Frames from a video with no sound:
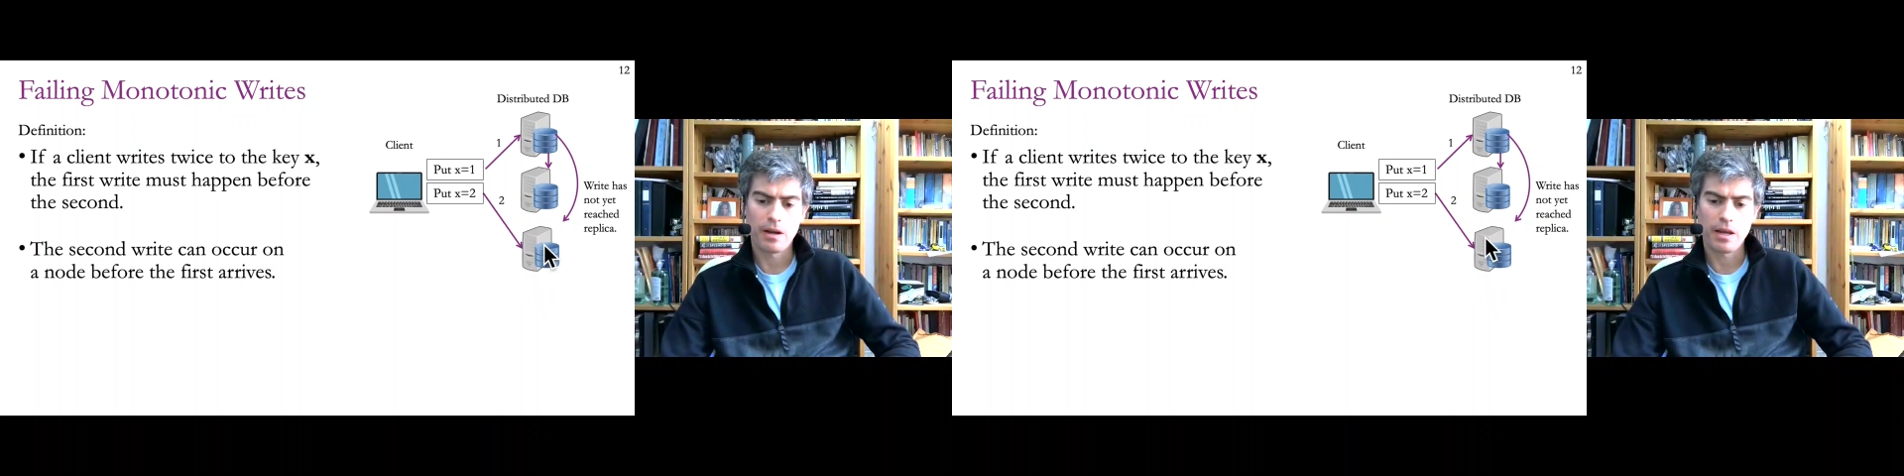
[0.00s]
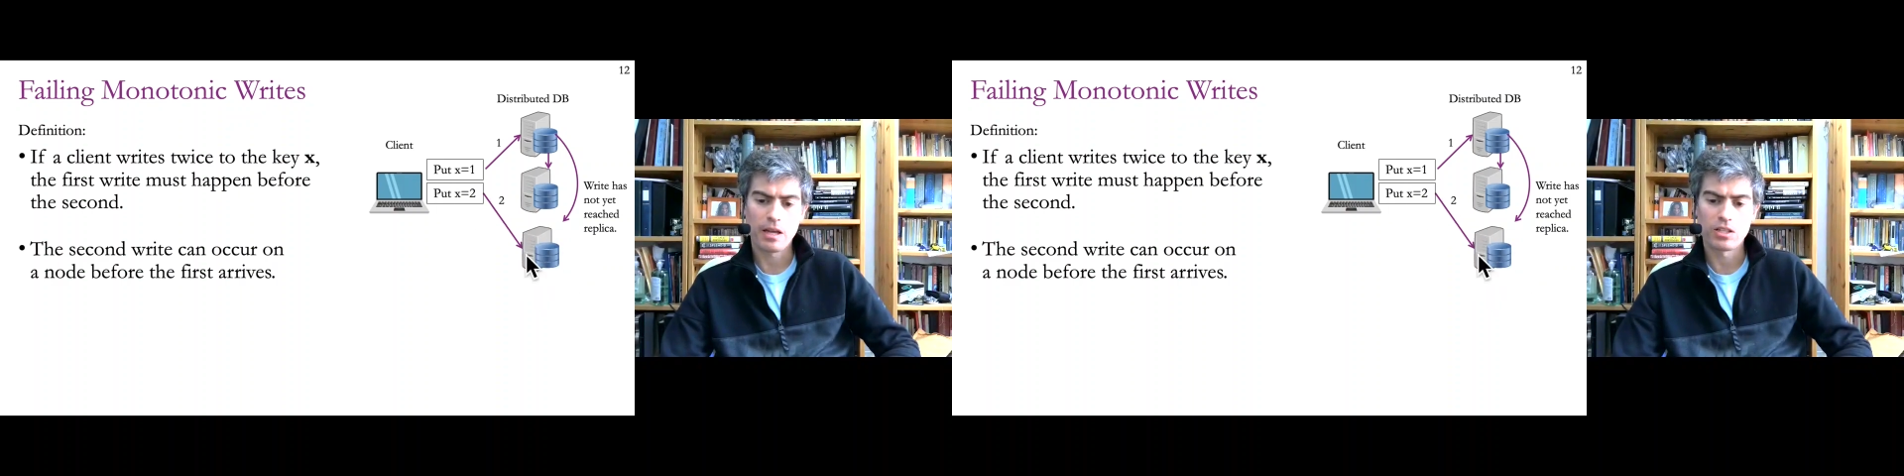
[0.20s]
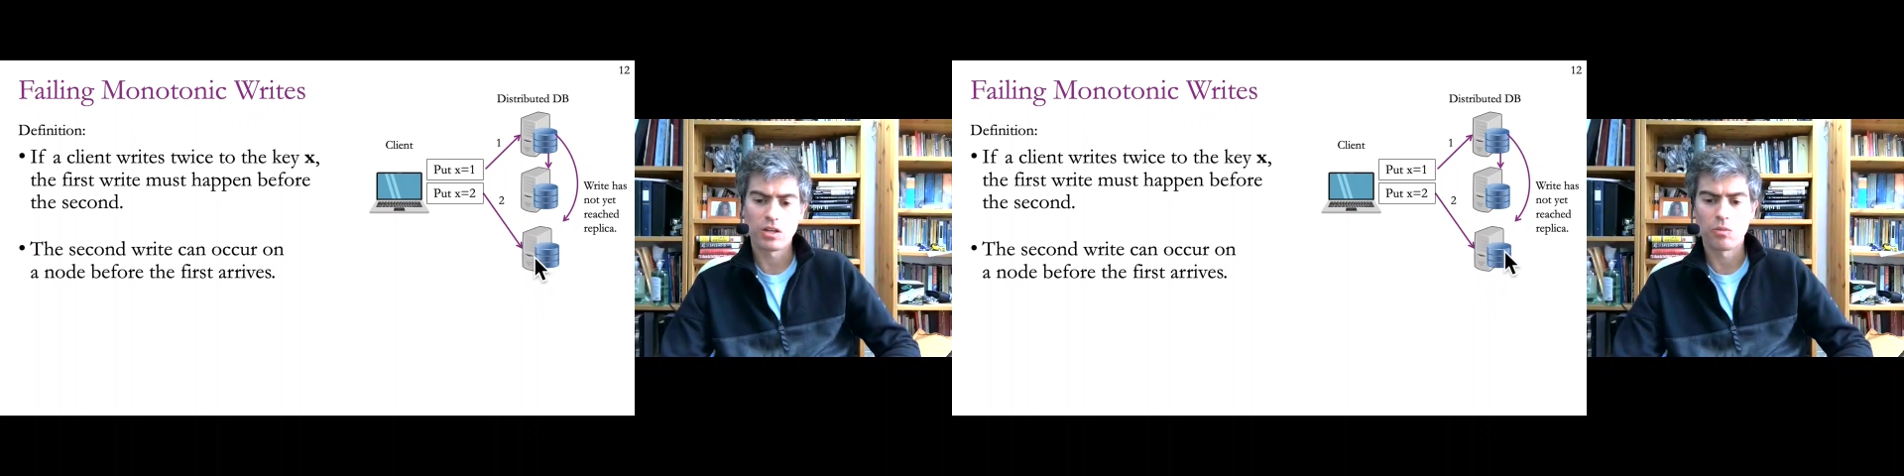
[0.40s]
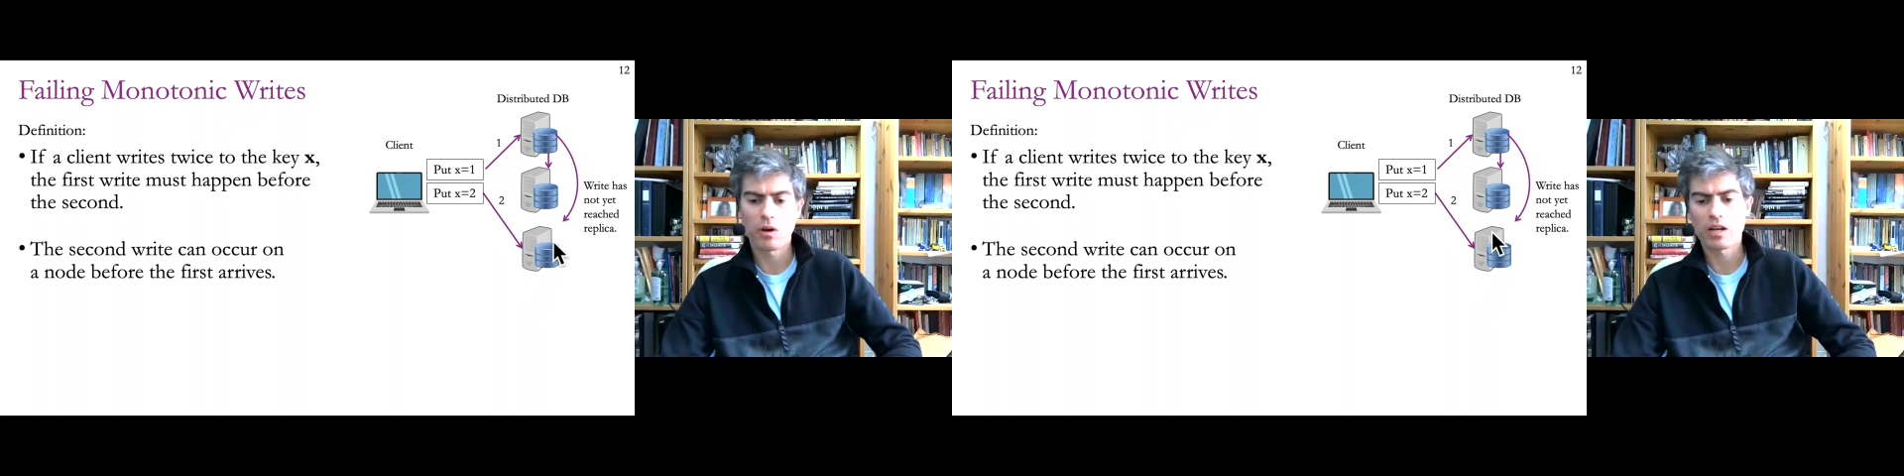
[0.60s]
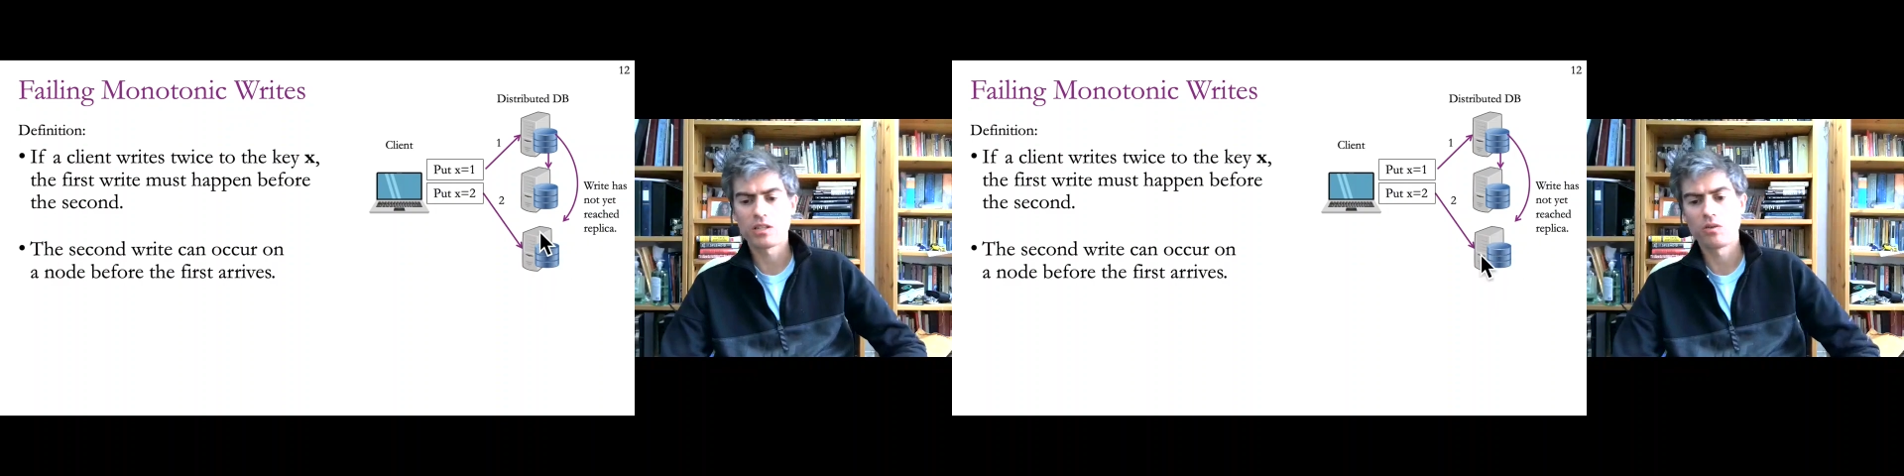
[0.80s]
And so we're
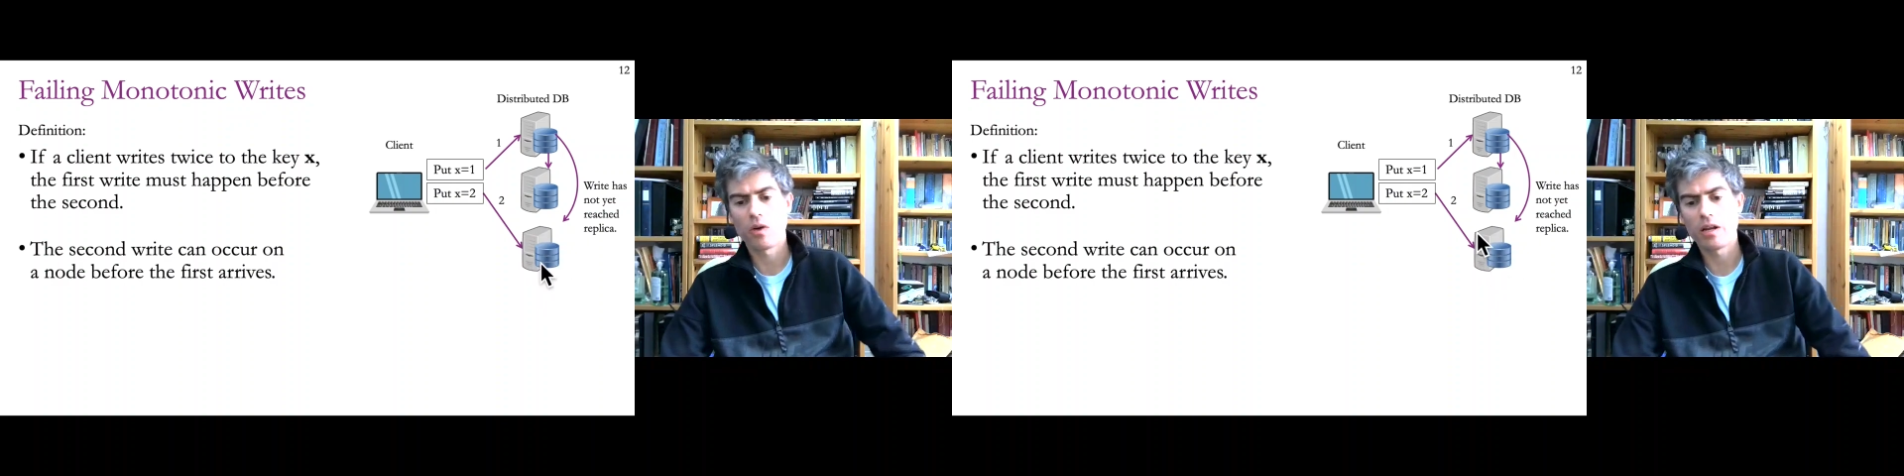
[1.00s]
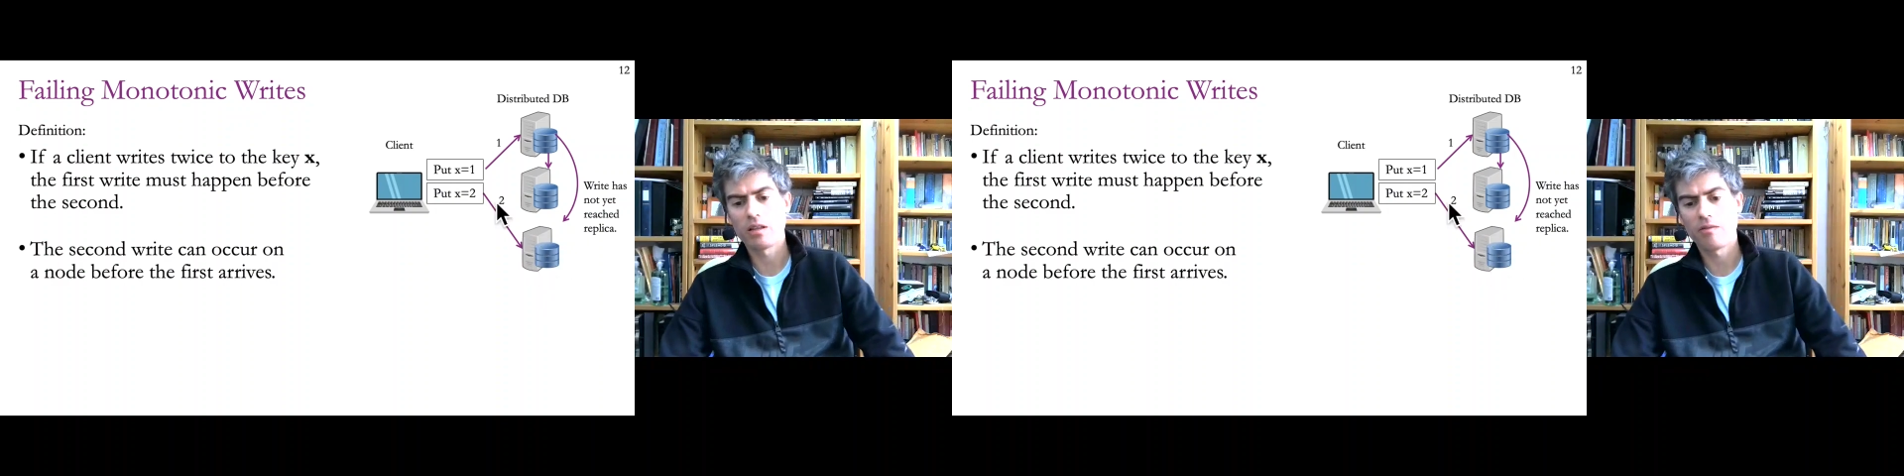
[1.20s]
actually writing